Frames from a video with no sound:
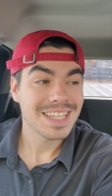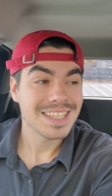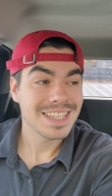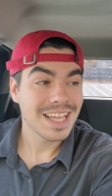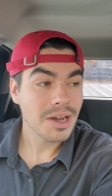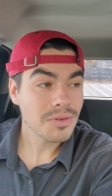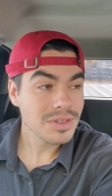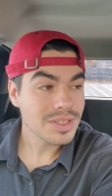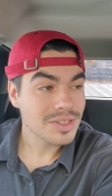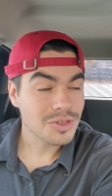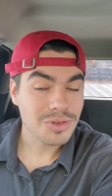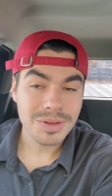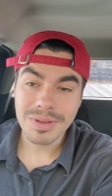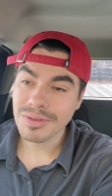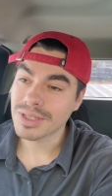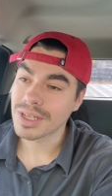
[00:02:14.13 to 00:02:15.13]
That was a
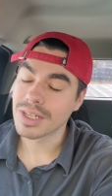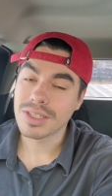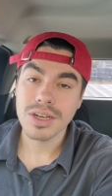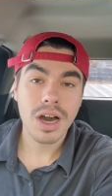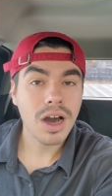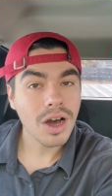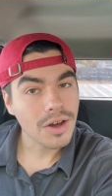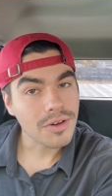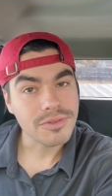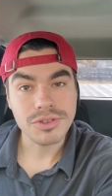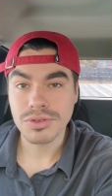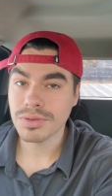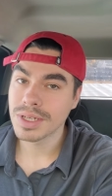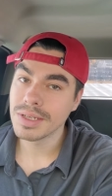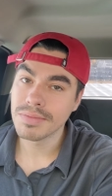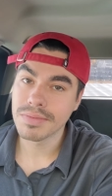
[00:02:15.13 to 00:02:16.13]
dream. That was a tough
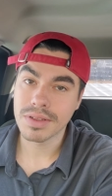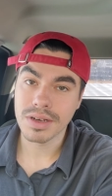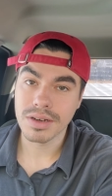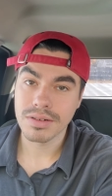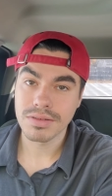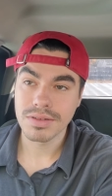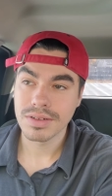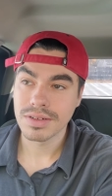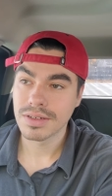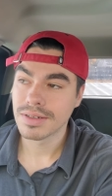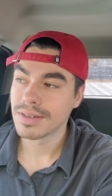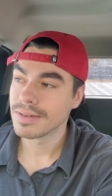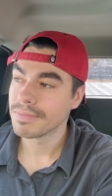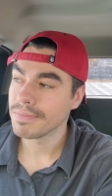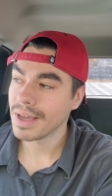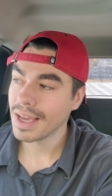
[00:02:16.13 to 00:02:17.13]
dream, though,
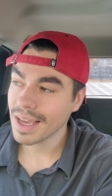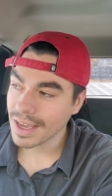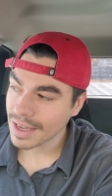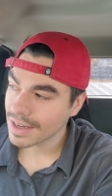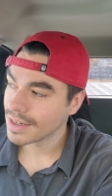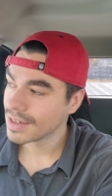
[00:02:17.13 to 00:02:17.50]
man.